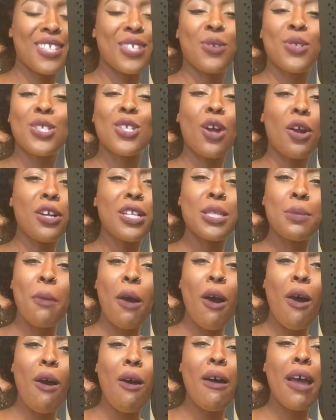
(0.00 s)
So start
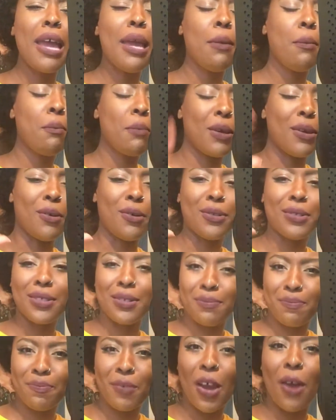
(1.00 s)
small and build.
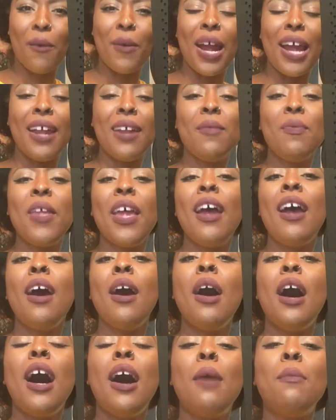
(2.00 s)
All right.
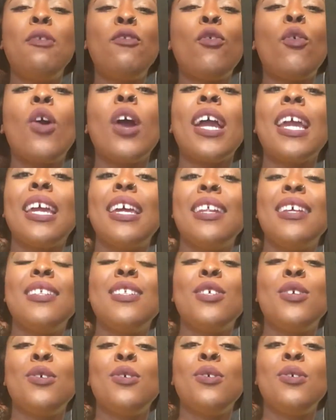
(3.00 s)
Before I get
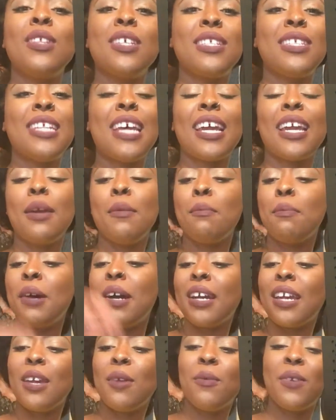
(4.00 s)
into the second
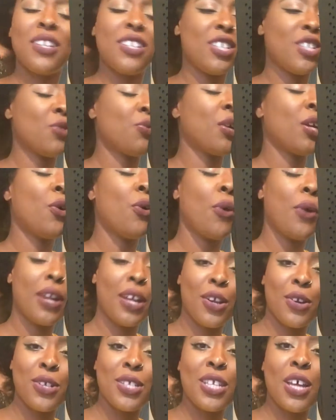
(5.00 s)
bucket, which is
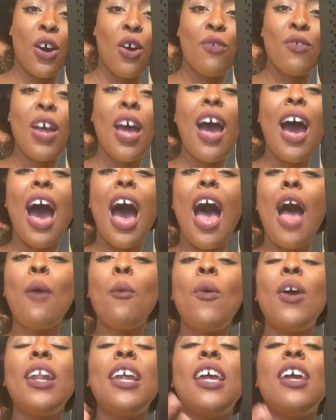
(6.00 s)
recording yourself, I
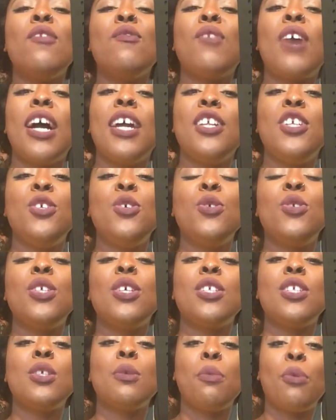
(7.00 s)
want to invite you
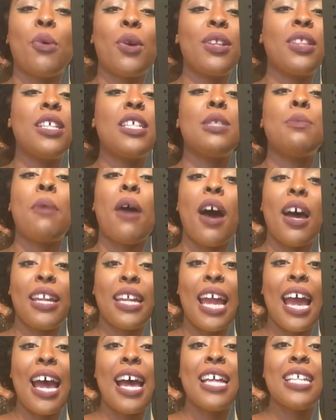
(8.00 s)
to support this
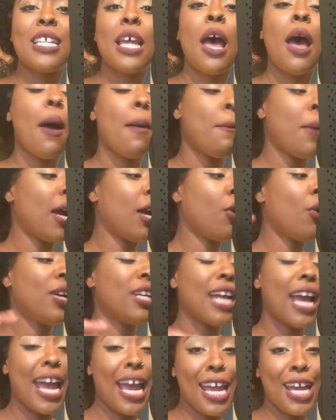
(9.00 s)
podcast by going
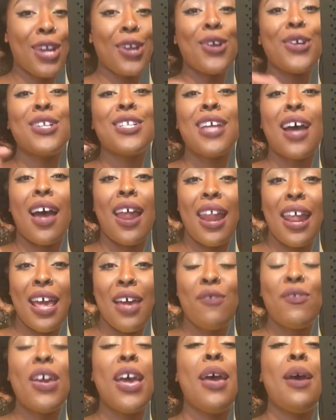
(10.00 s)
to
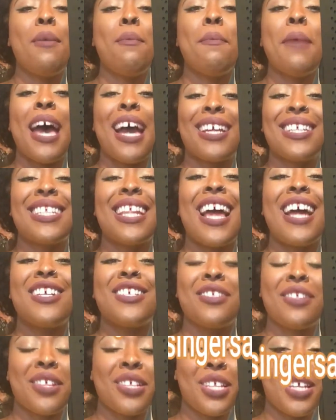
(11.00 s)

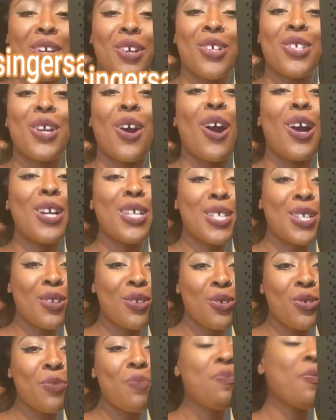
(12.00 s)

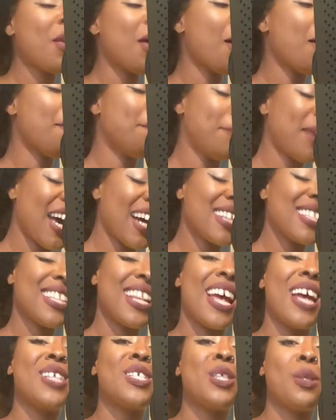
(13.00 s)

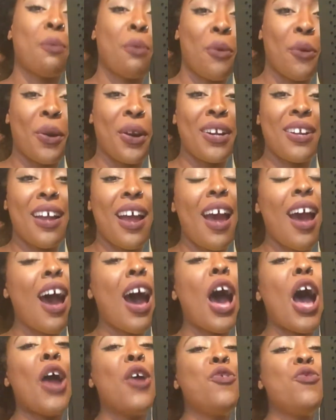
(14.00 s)
anchor.fm/thesingersarsenal/support.
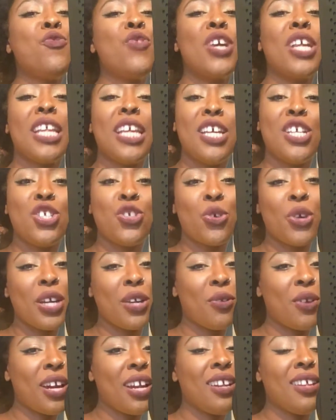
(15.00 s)
I really enjoy
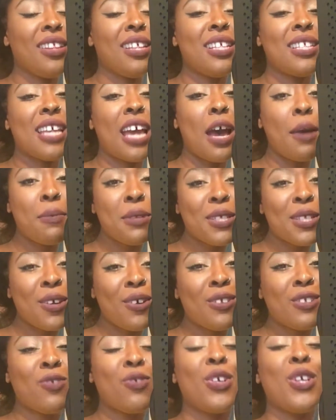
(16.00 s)
creating these
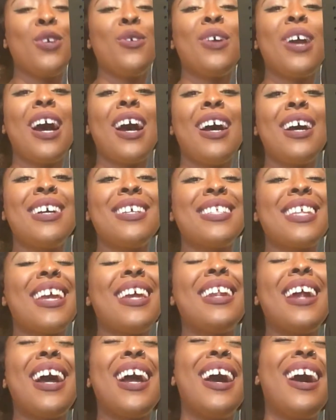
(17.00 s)
episodes for you guys,
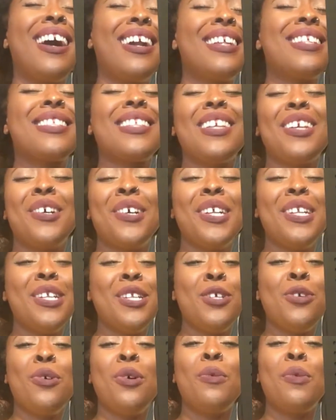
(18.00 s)
and I honestly couldn't
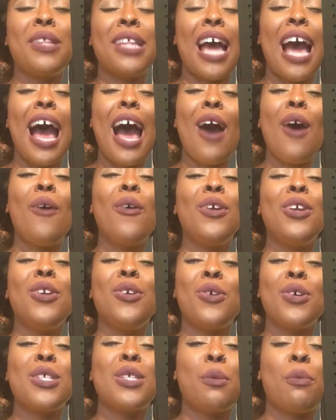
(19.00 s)
do it without
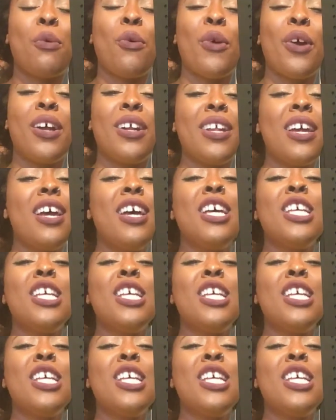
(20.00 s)
your support.